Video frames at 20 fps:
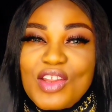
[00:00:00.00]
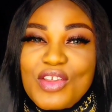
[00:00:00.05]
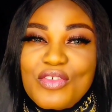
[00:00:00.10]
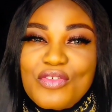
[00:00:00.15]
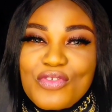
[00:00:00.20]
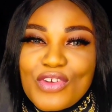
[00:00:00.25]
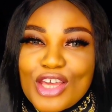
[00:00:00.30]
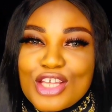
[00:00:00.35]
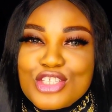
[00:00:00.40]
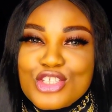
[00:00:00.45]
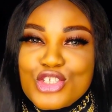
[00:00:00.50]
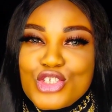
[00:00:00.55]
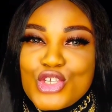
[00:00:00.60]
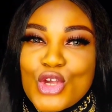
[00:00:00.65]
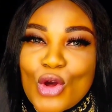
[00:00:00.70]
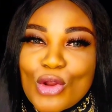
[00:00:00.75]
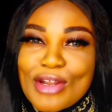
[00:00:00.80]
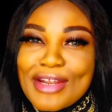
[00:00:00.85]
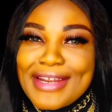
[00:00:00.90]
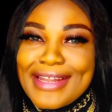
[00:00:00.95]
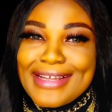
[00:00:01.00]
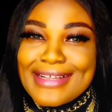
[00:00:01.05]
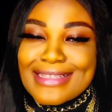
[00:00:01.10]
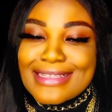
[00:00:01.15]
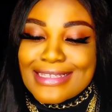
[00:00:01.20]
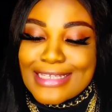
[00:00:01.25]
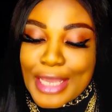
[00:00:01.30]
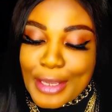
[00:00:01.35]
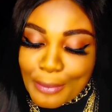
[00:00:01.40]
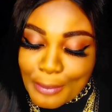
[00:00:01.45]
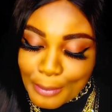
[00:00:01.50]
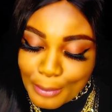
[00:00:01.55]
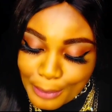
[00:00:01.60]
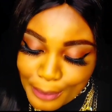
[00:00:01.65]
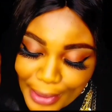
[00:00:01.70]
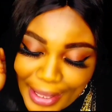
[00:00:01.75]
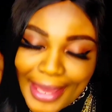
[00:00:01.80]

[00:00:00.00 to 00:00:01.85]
elevate your LinkedIn